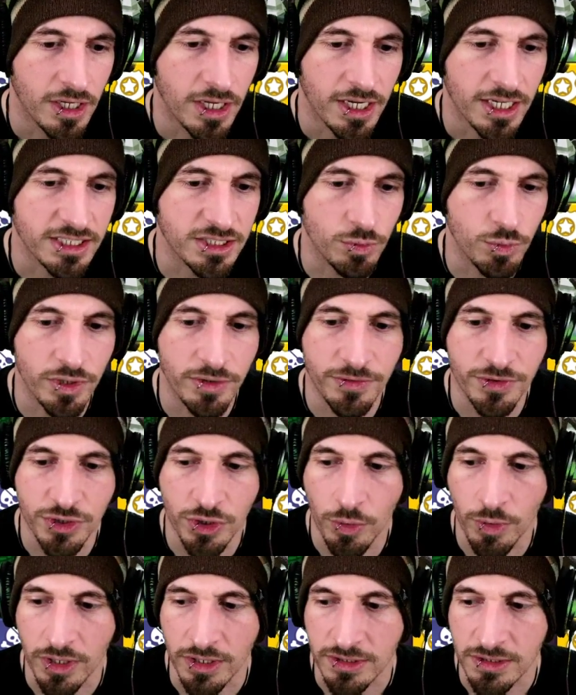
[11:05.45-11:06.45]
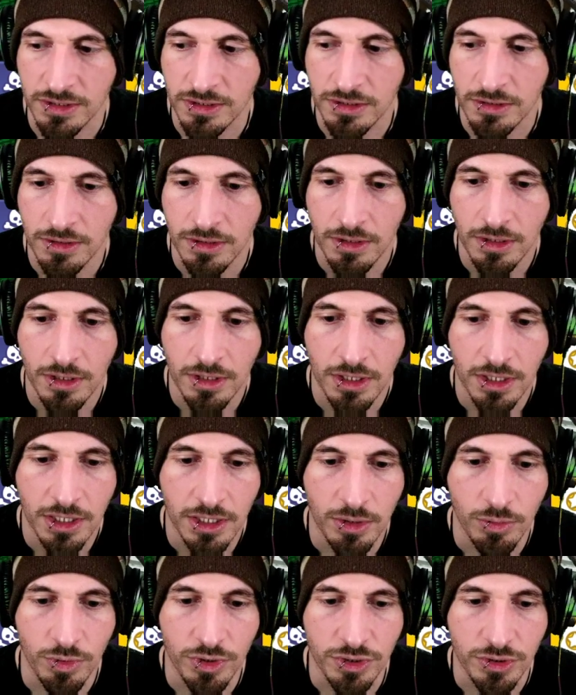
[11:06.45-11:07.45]
Because it would have showed us.
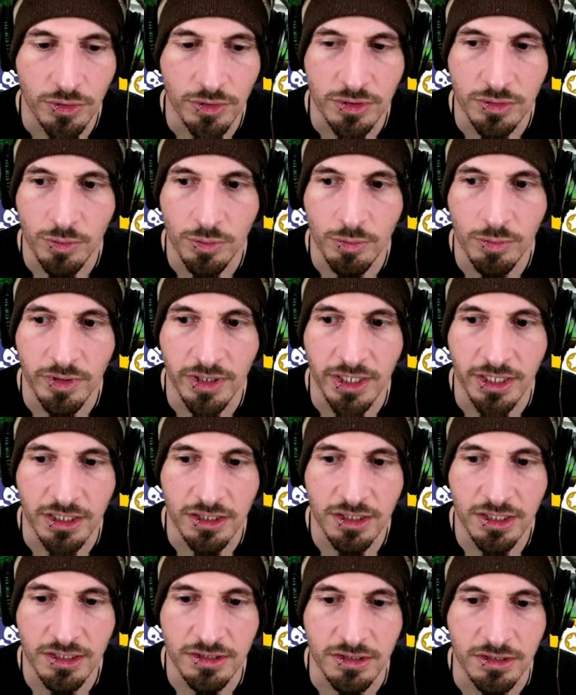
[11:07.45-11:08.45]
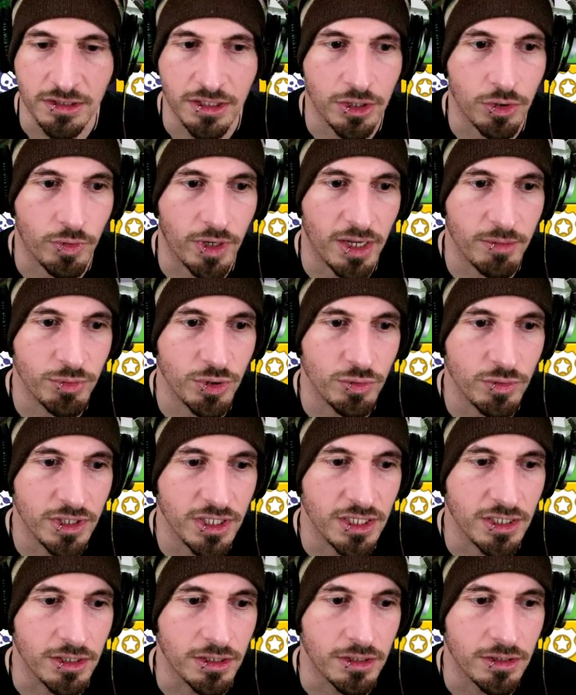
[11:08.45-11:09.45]
It would have showed us. We'd be like, this is the crab you
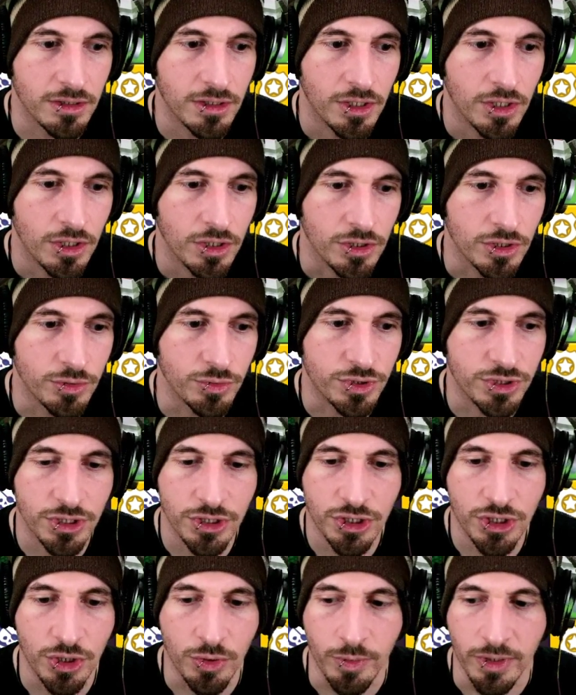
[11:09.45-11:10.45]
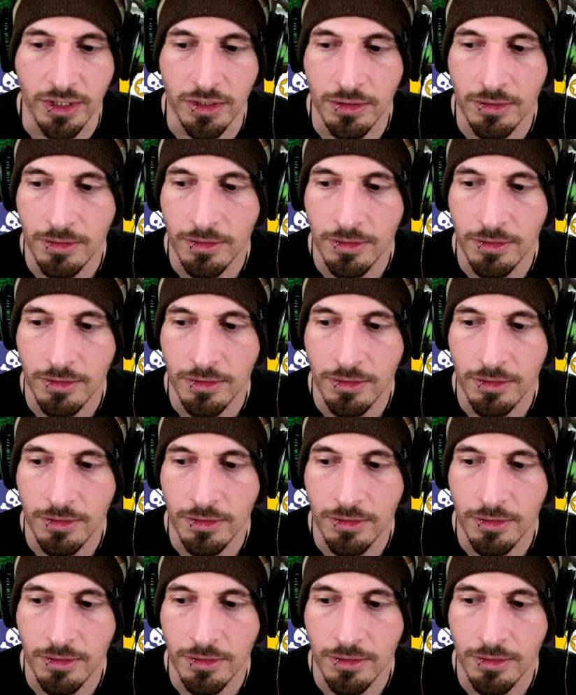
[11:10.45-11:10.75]
need. You should do it.